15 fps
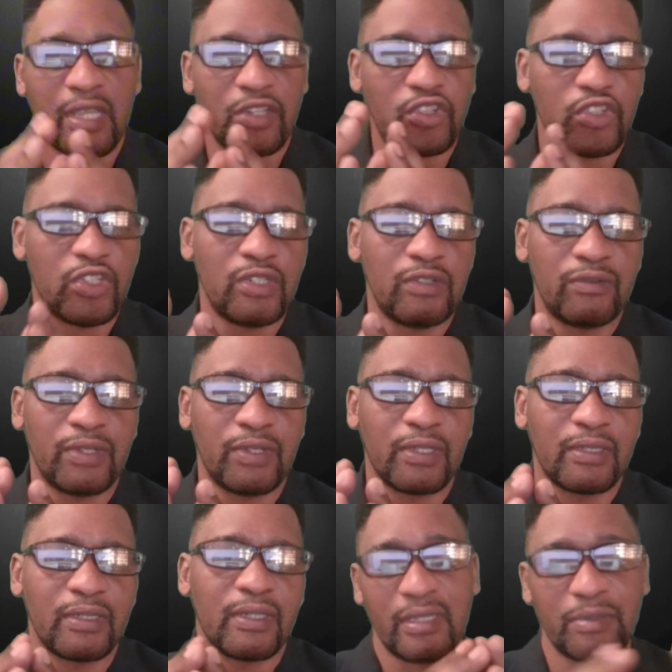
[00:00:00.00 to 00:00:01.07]

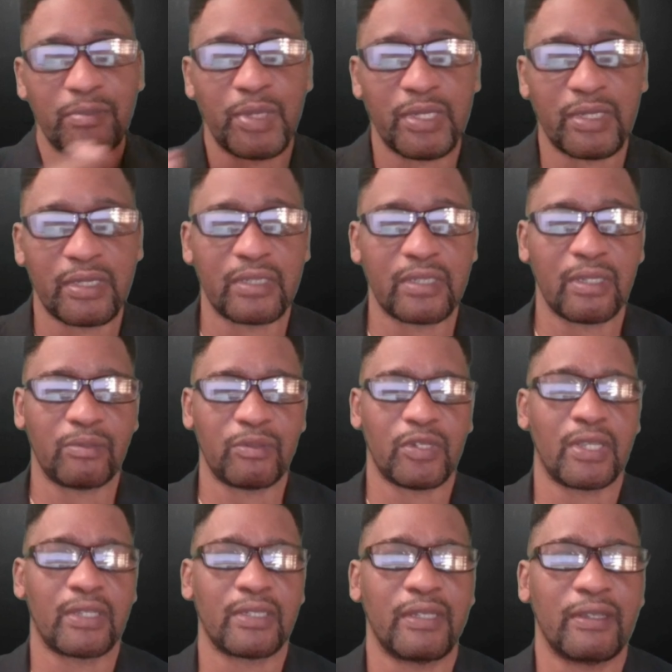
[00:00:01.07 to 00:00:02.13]
achieving its business
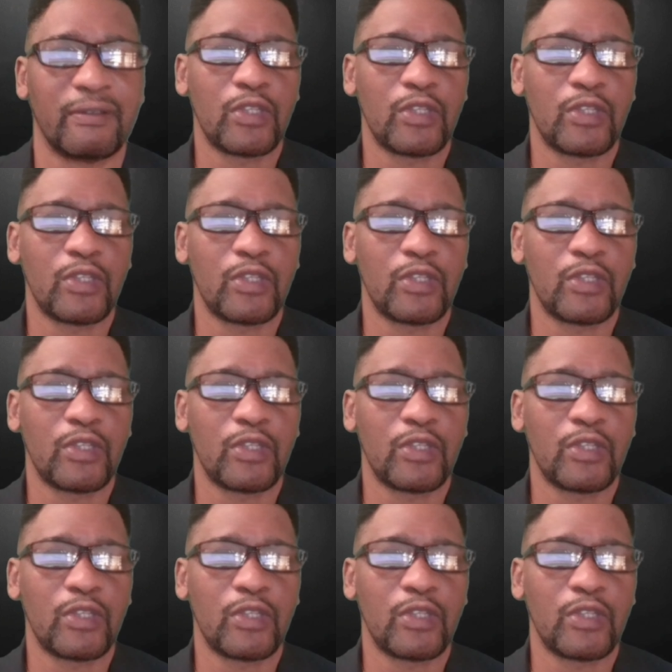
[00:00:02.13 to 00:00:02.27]
objective.